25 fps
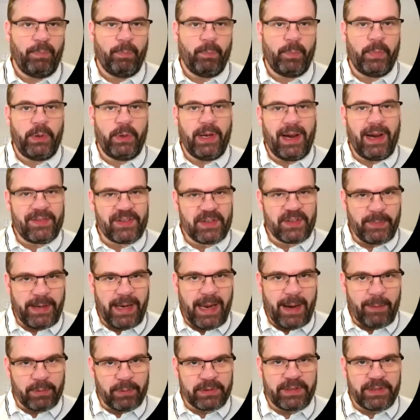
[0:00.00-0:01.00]
But you have to be
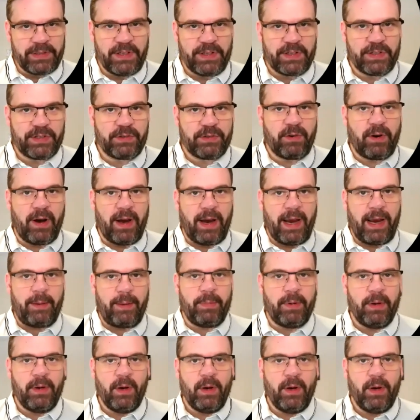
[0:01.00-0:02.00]
able to
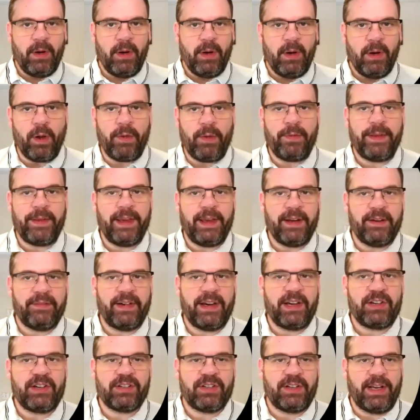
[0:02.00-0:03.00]
describe what the
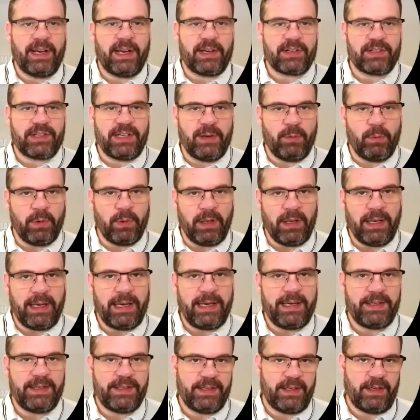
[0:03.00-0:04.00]
innovation actually will
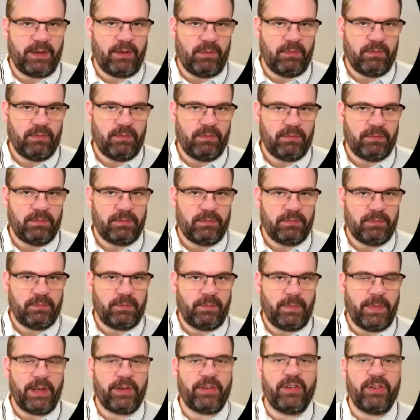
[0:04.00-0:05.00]
lead to.
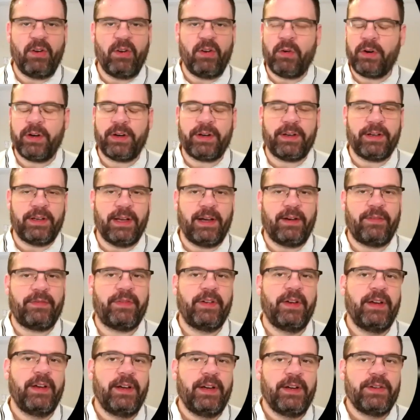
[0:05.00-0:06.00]
It's not good enough
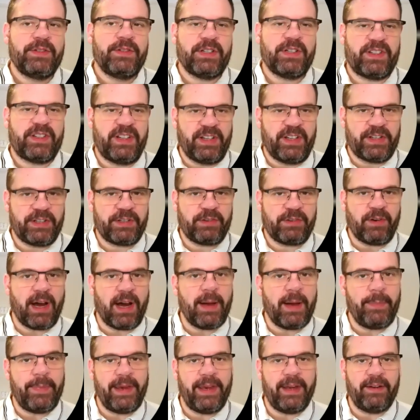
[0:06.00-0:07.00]
just to
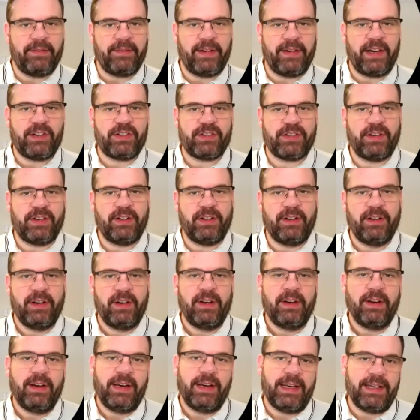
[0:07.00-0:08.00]
describe the innovation
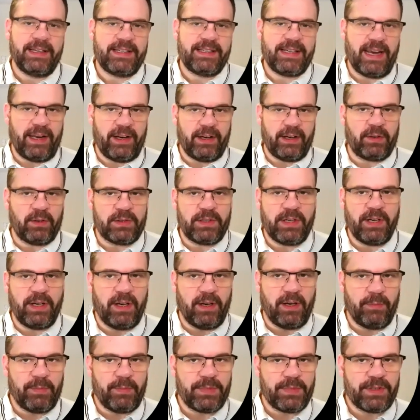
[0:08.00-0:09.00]
in technical
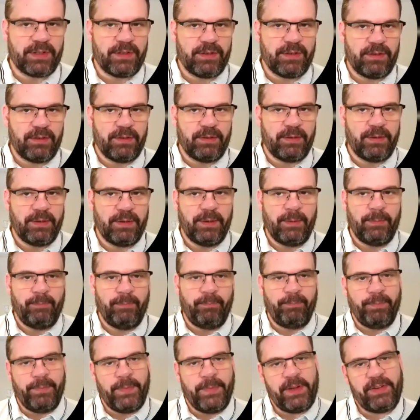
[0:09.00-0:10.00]
terms.
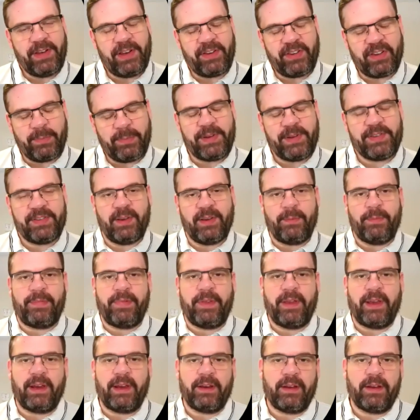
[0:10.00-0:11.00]
This has to be
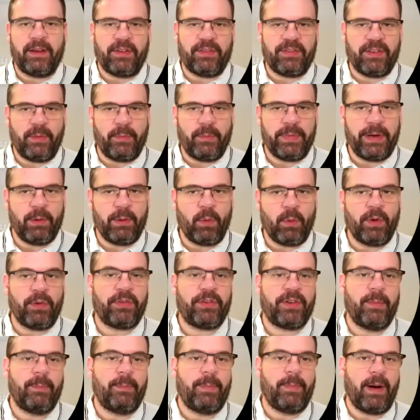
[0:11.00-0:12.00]
something that somebody wants
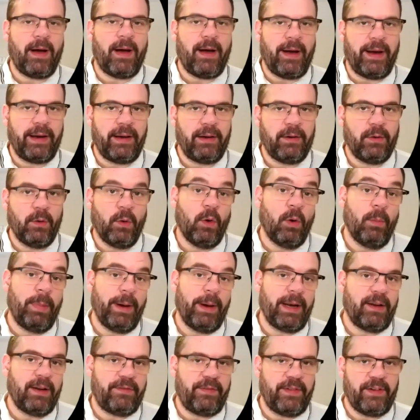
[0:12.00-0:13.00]
to buy or
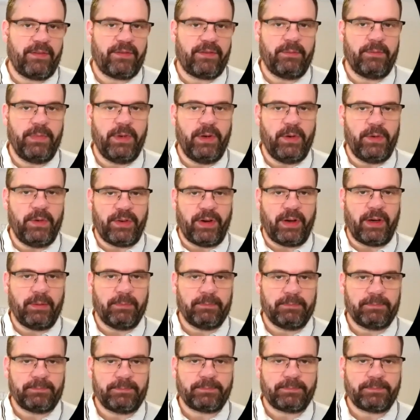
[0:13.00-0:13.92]
benefit from using.